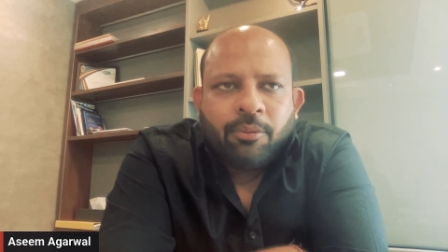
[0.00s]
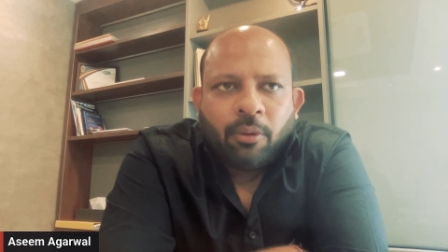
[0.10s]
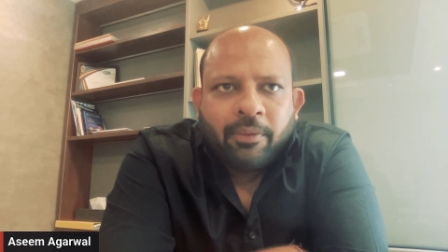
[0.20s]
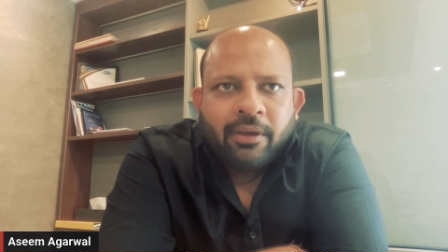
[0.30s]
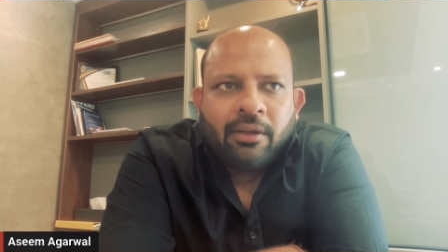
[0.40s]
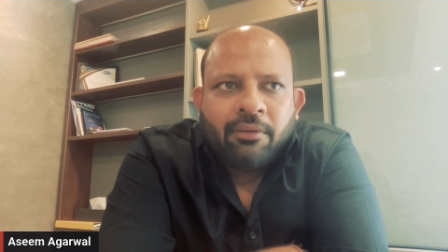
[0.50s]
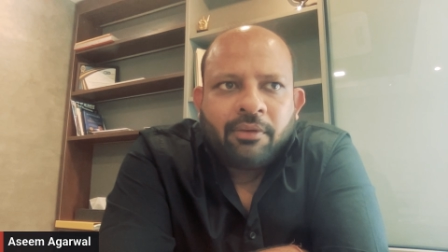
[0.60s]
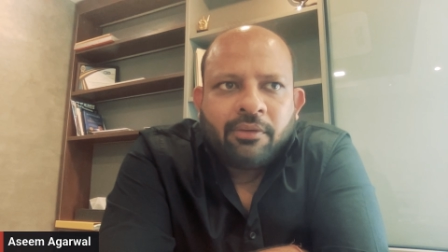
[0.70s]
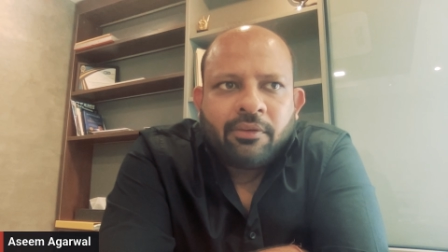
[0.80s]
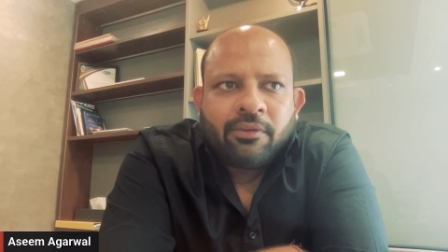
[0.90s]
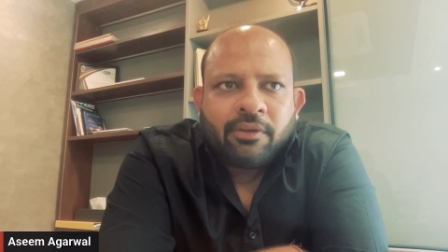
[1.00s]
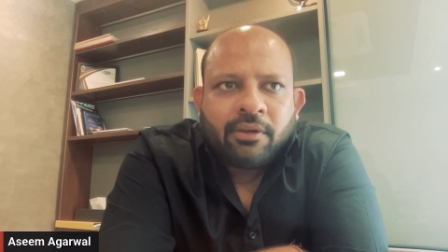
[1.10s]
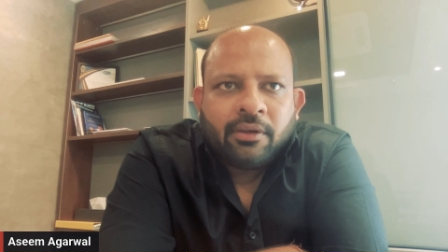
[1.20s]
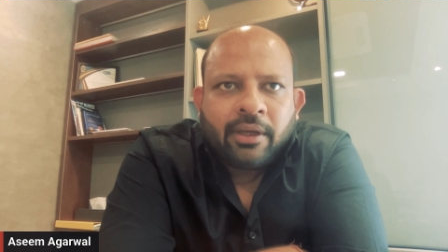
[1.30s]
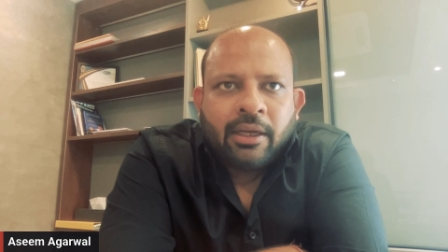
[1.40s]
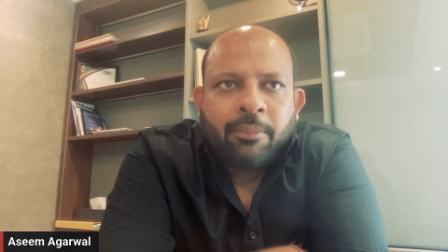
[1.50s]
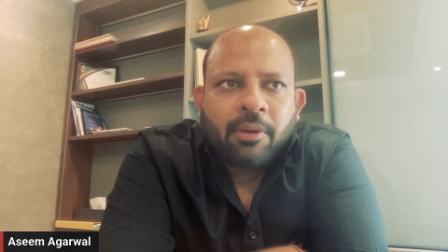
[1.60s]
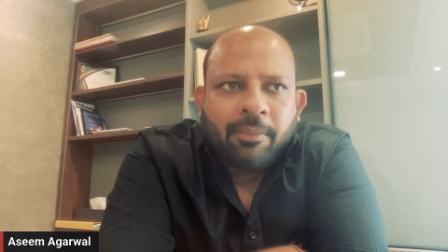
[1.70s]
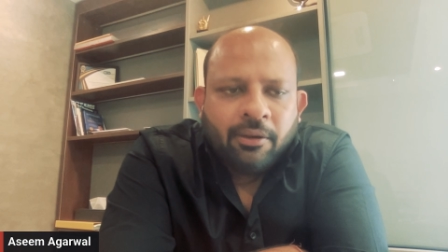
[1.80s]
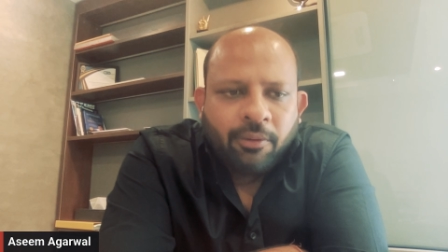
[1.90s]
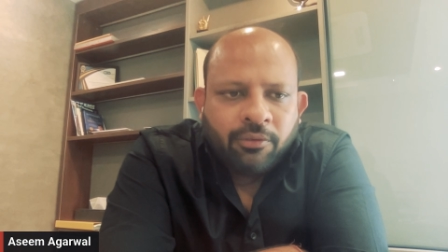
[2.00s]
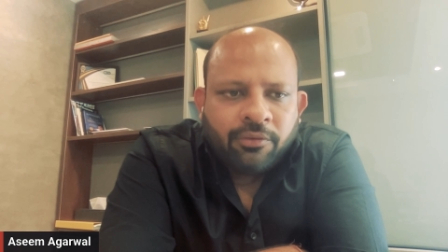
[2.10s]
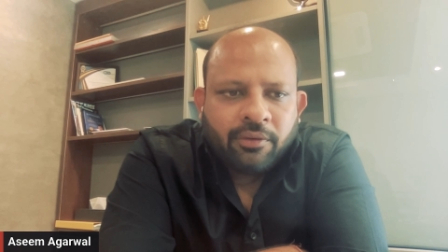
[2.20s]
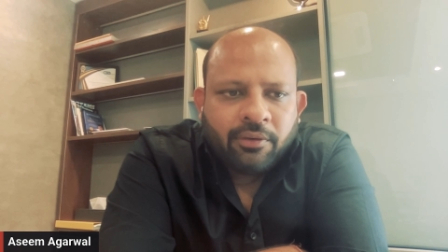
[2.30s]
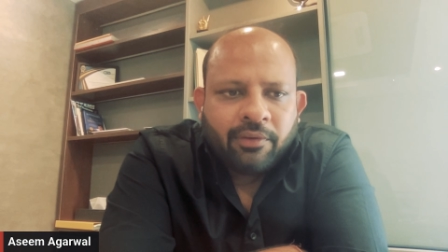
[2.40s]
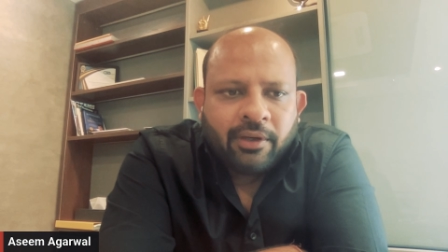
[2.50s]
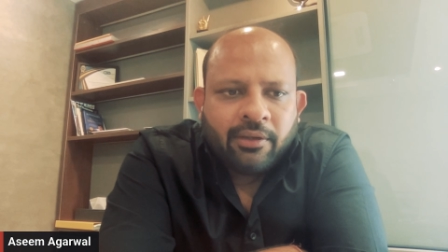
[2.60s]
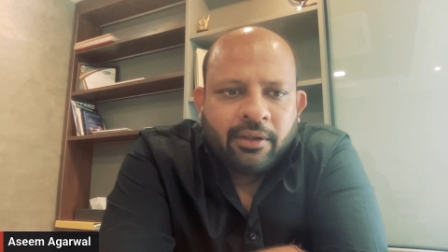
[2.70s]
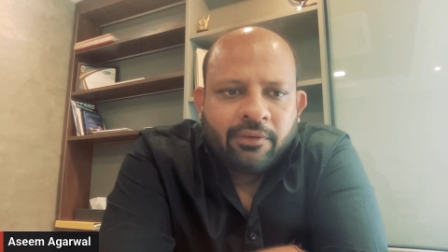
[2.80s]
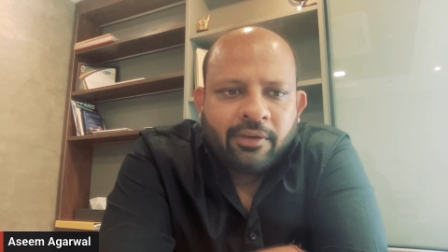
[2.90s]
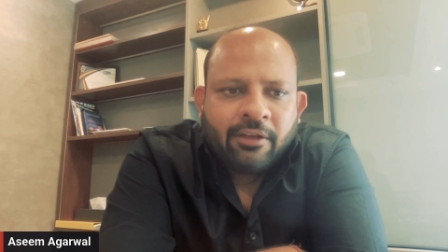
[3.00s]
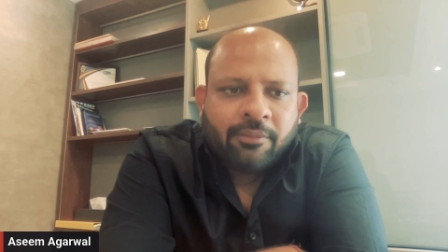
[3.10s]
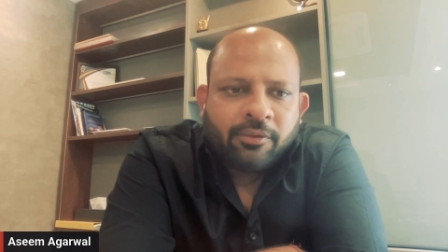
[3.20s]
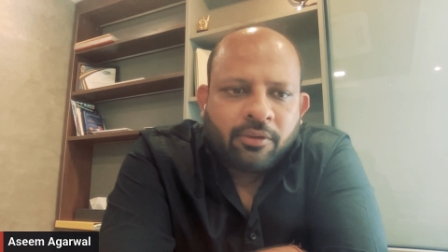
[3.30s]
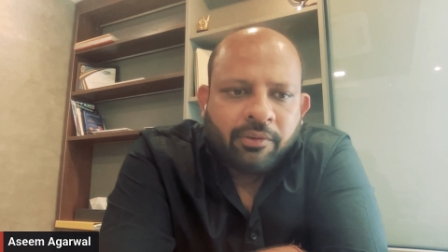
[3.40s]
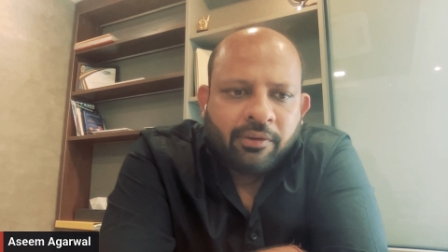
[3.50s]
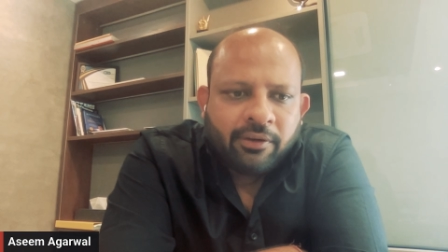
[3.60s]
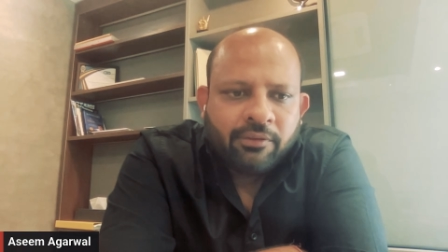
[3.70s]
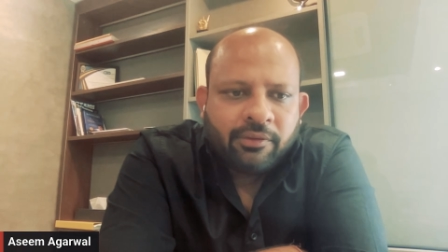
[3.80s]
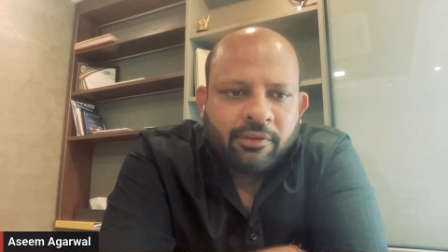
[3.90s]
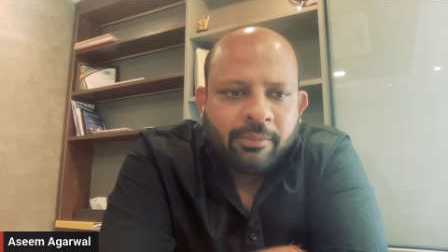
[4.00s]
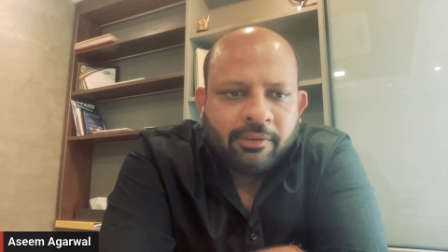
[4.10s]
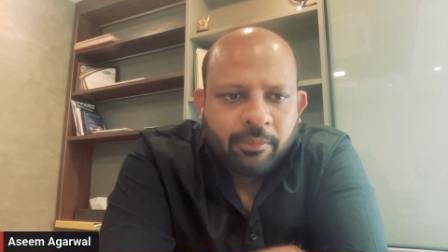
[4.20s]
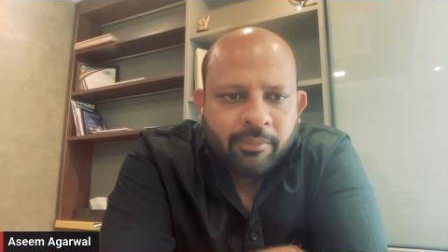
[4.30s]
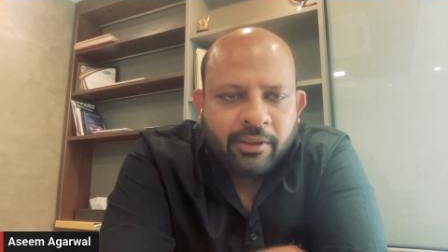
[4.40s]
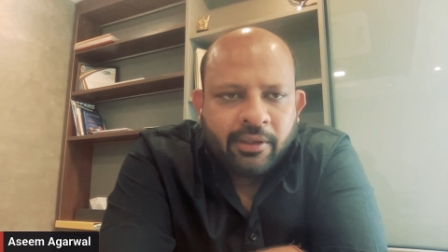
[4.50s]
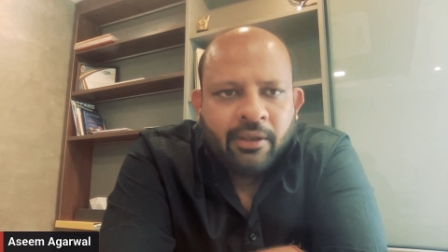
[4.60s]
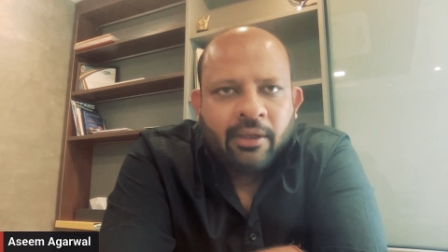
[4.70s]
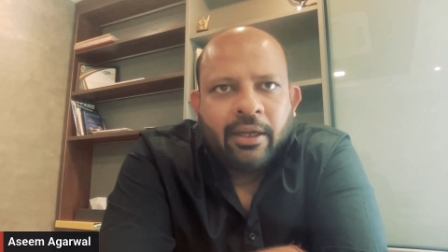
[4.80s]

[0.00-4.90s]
property which is an upcoming launch wherein there is an expression of interest which is being submitted.